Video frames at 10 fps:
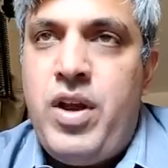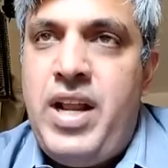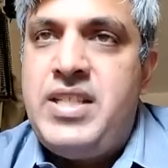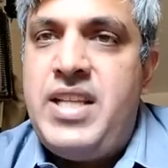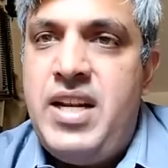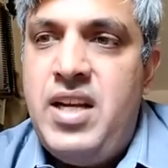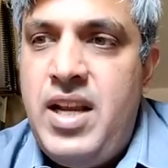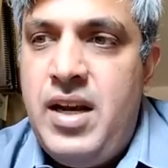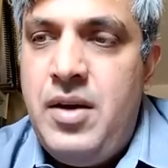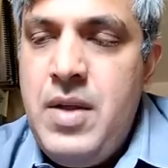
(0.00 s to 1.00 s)
what I'd said
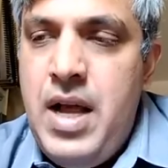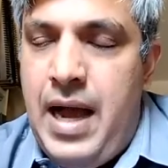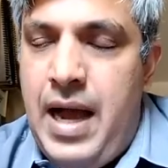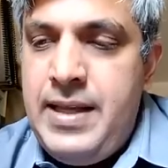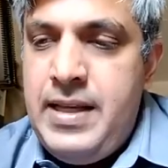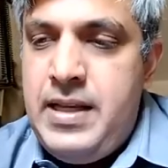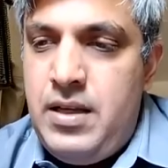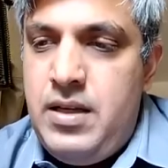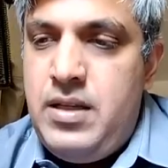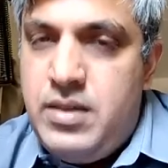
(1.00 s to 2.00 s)
earlier, I think
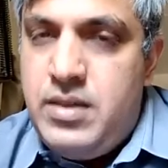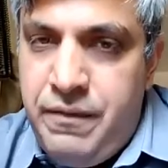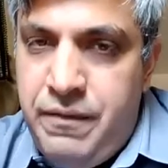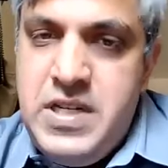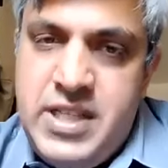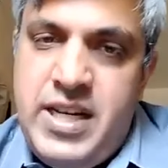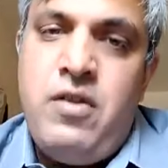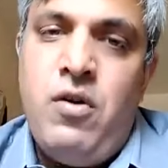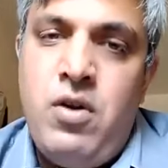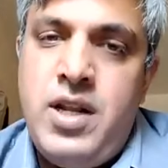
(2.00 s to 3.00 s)
different
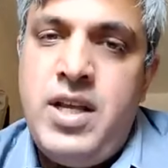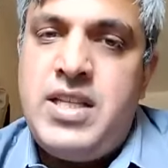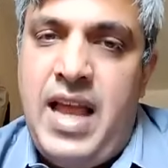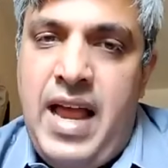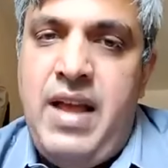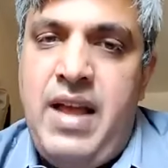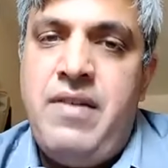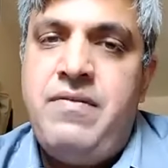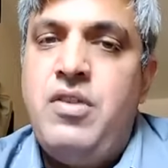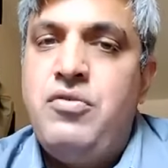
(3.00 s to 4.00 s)
stakeholders have
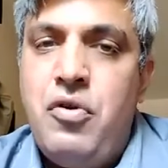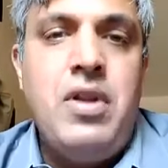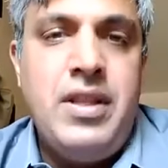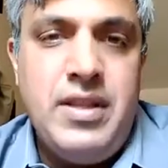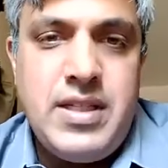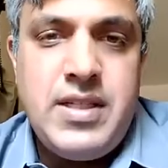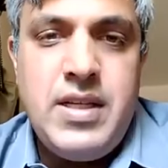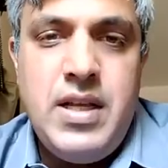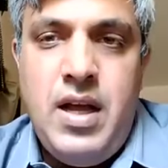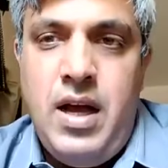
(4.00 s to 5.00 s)
a role in this.
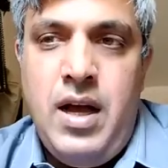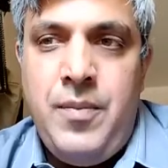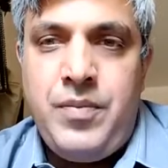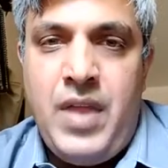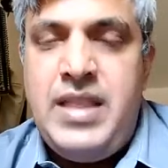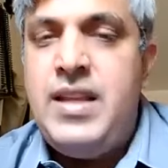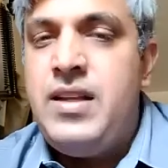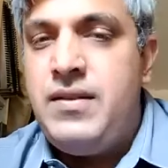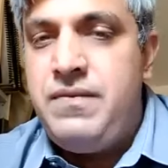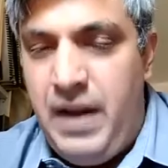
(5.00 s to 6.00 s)
I
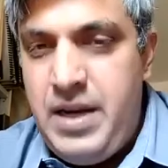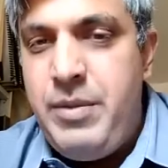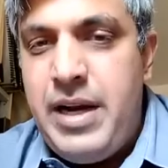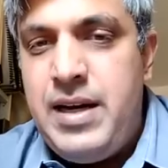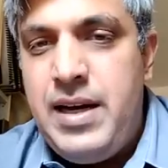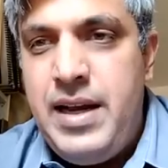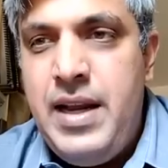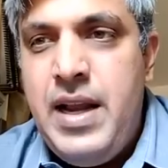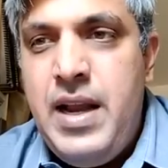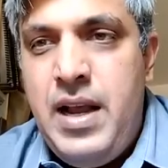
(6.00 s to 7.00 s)
think
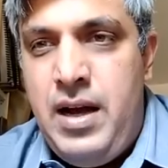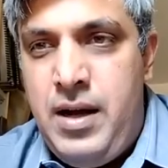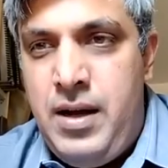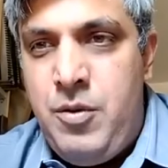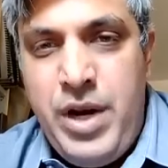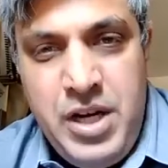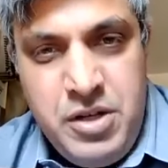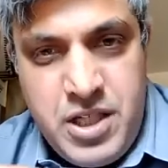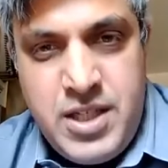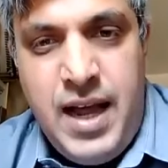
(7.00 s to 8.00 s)
fundamentally, we need
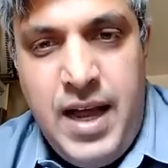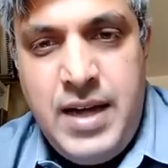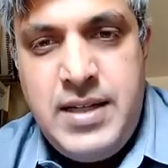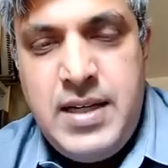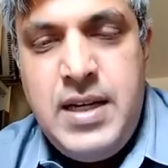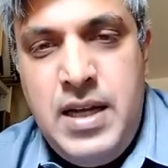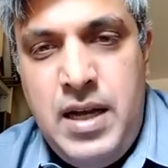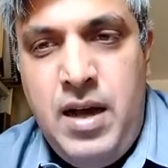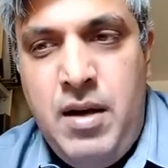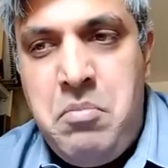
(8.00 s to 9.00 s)
to start
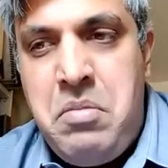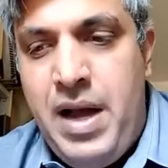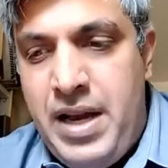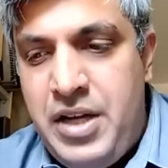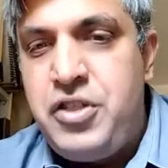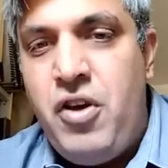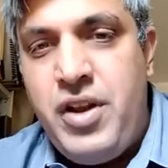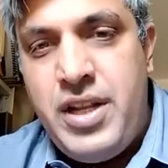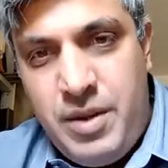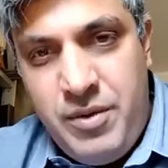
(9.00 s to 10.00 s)
by
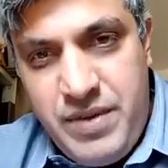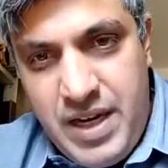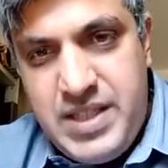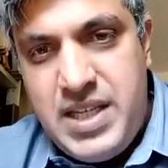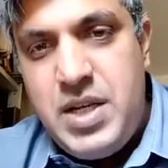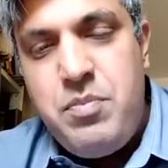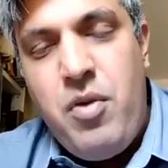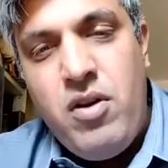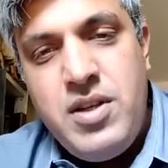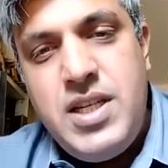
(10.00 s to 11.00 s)
ensuring some of the existing
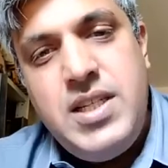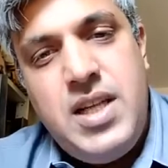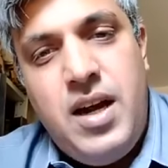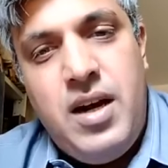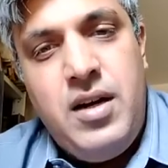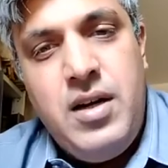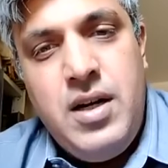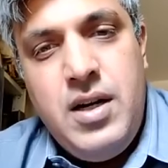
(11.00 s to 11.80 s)
policies are